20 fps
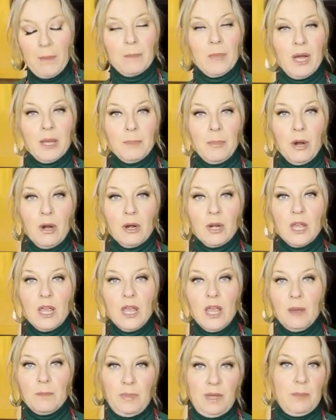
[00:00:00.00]
my party
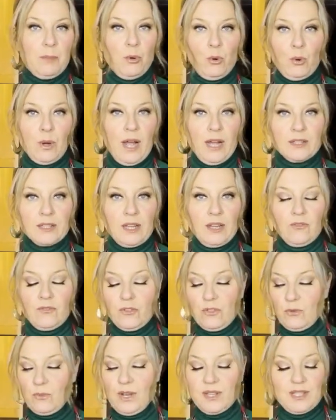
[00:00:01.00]
and people were asking for
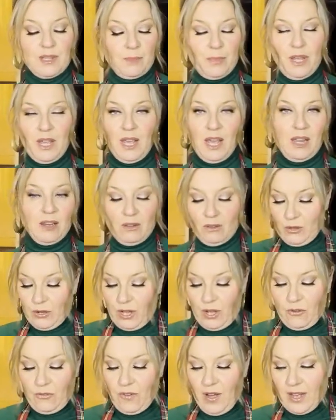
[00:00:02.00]
the recipe and look
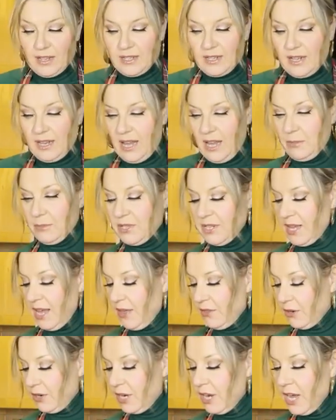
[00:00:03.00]
how fast it came
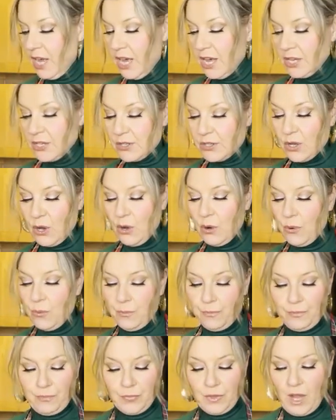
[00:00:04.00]
together. So
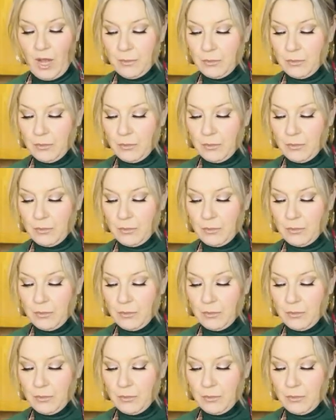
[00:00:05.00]
I'm